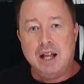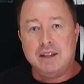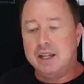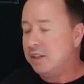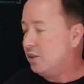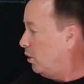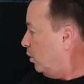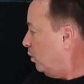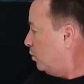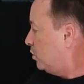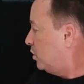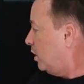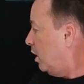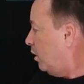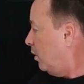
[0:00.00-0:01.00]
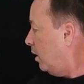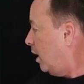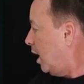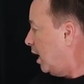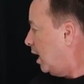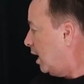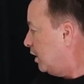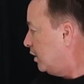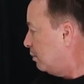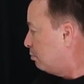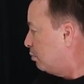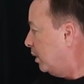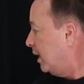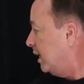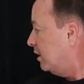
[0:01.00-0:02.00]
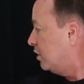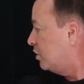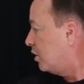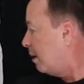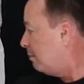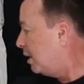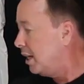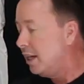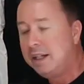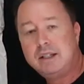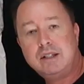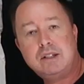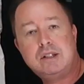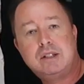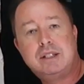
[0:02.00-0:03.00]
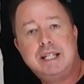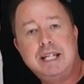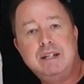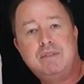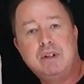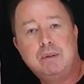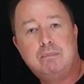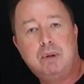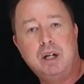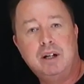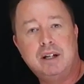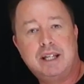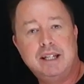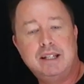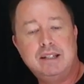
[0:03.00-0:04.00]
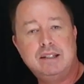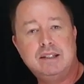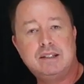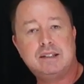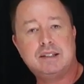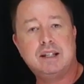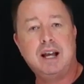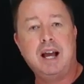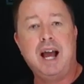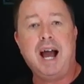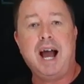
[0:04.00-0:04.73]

There's also the brilliant drummer Stephen Perkins